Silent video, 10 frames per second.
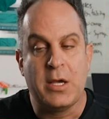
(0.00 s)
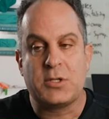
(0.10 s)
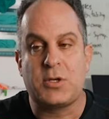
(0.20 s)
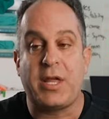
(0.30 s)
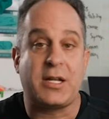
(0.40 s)

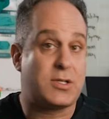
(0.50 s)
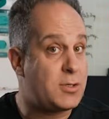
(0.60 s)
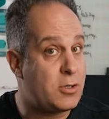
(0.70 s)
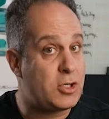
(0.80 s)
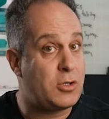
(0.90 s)
So that's
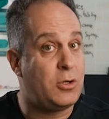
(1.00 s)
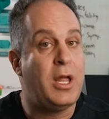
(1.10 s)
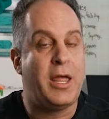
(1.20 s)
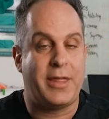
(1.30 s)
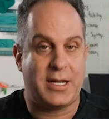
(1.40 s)

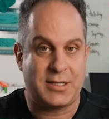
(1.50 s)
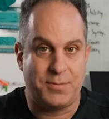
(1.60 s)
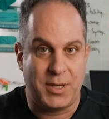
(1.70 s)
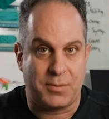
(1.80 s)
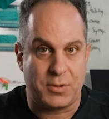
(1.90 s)
surgical, that's a
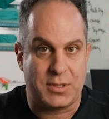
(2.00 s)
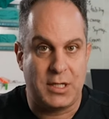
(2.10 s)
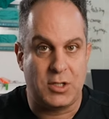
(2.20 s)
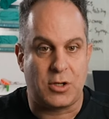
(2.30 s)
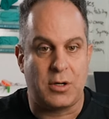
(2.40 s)
big
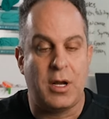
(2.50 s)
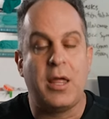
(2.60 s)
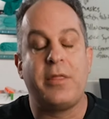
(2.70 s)
procedure.